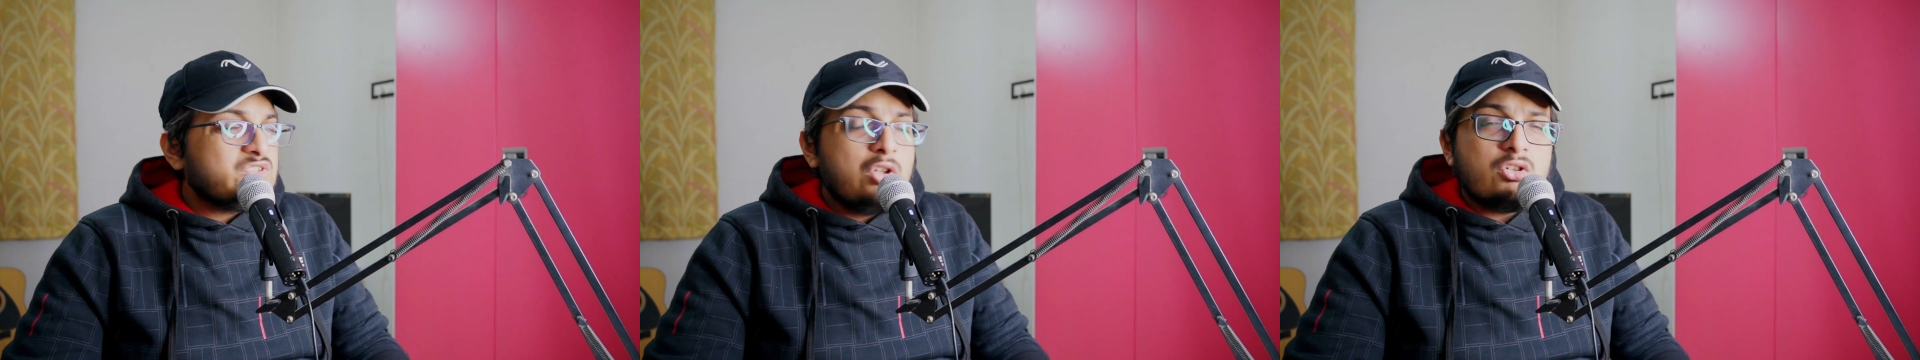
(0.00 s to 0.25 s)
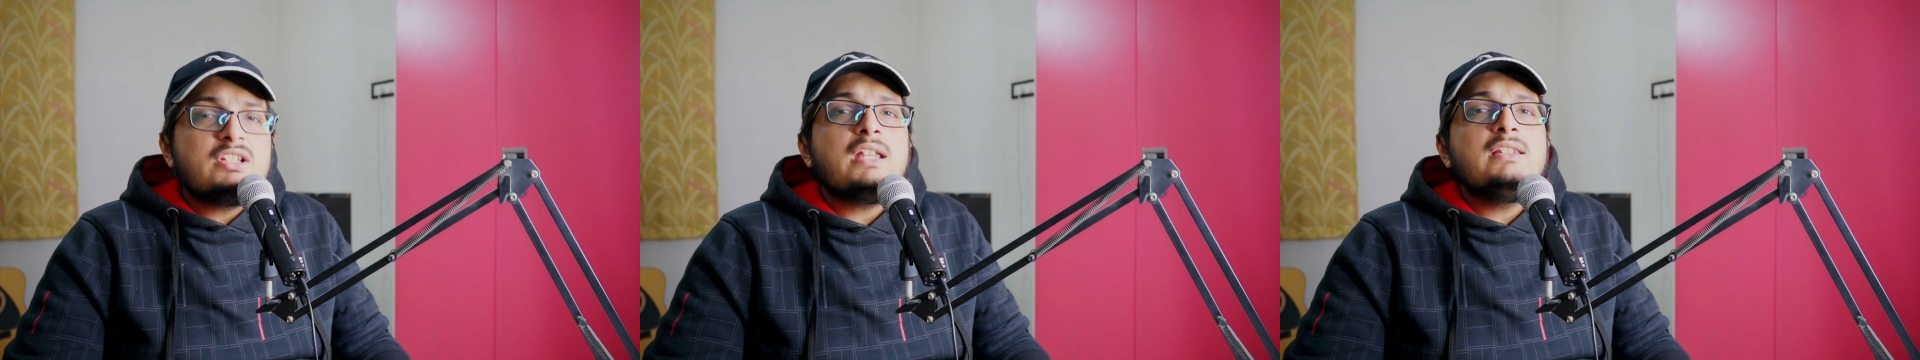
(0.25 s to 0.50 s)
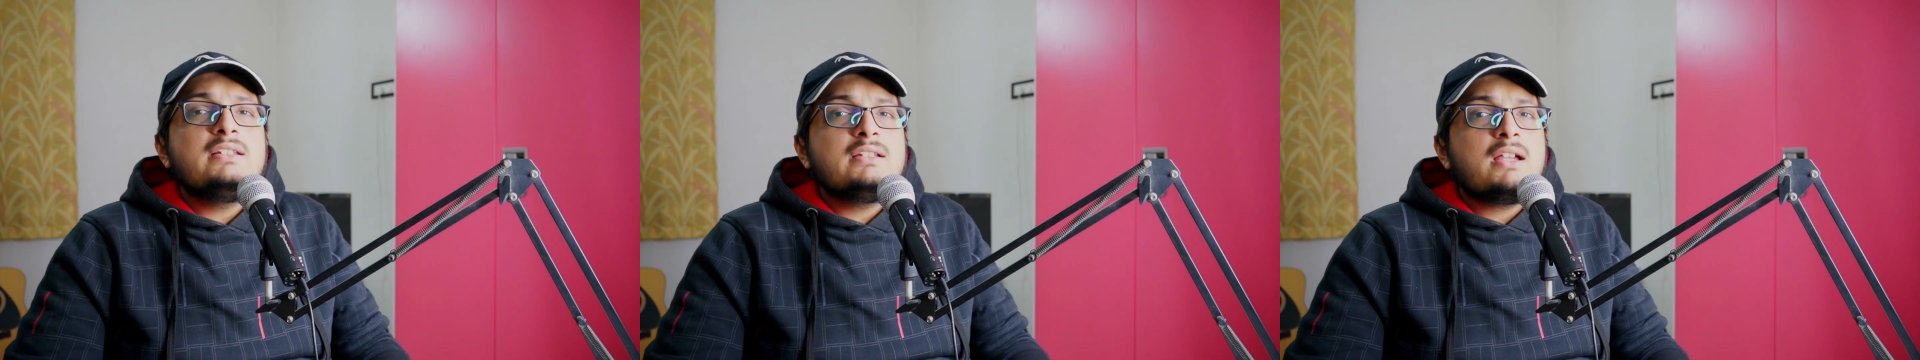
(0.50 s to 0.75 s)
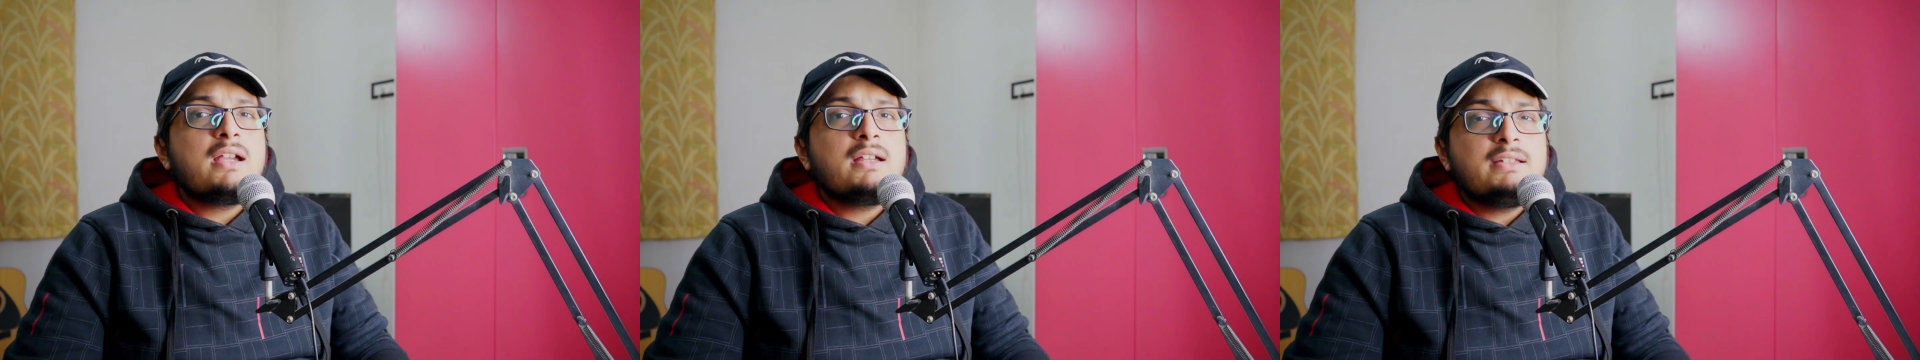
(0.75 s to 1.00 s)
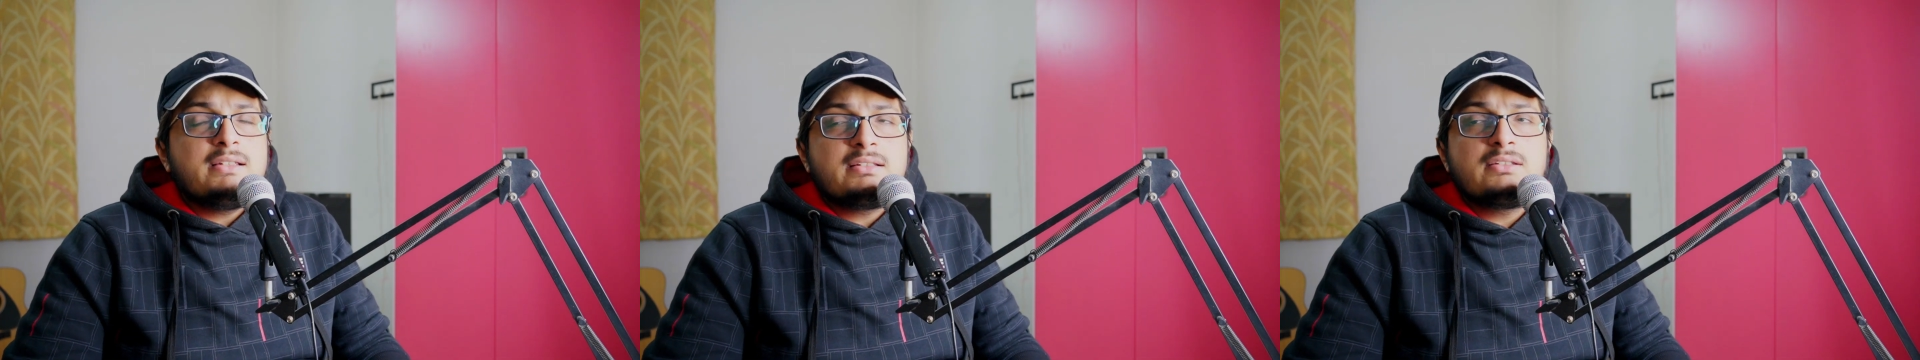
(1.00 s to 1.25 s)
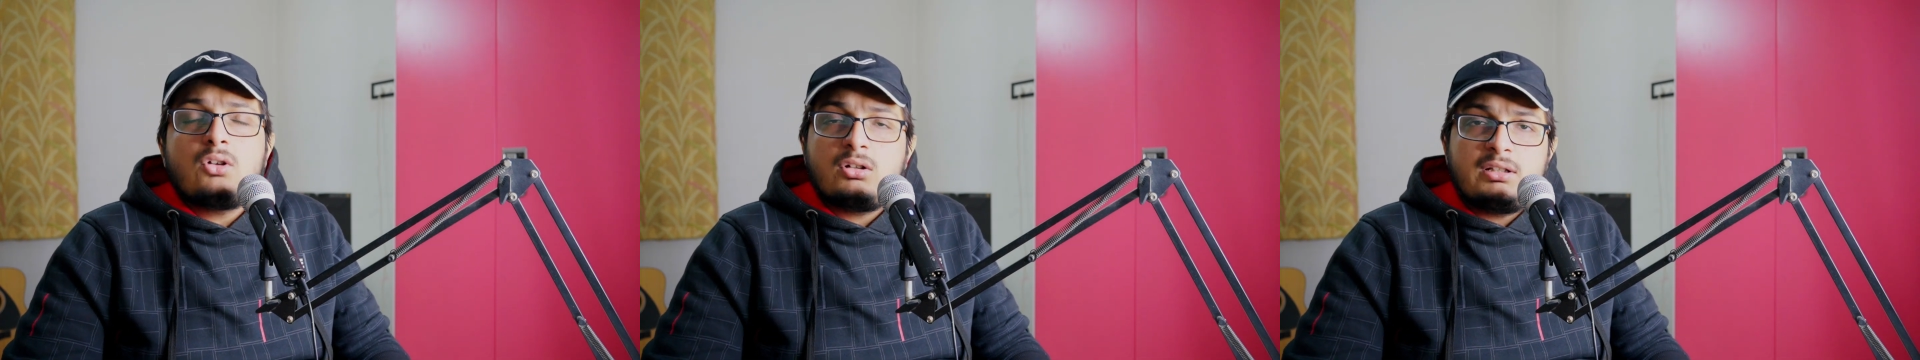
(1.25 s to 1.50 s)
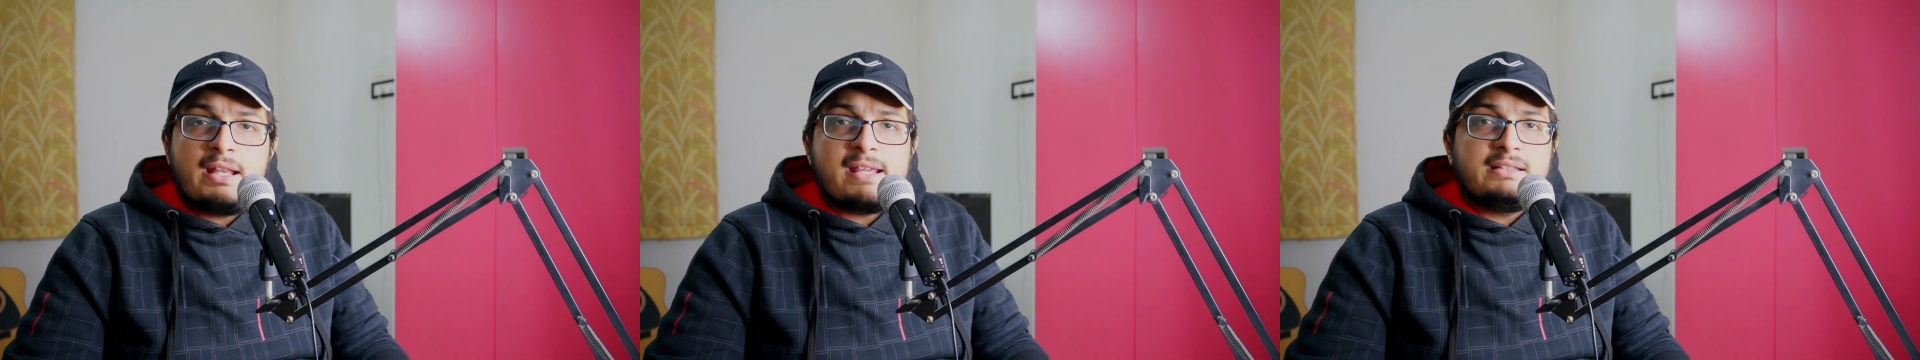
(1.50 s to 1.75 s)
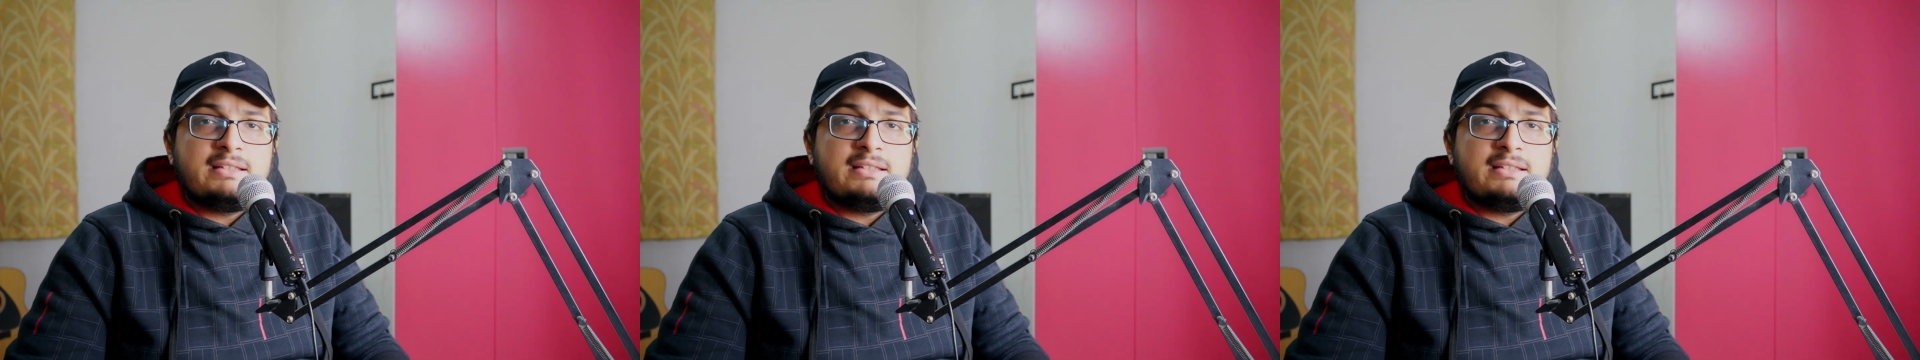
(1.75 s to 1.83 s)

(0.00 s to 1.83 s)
Nostalgia is not like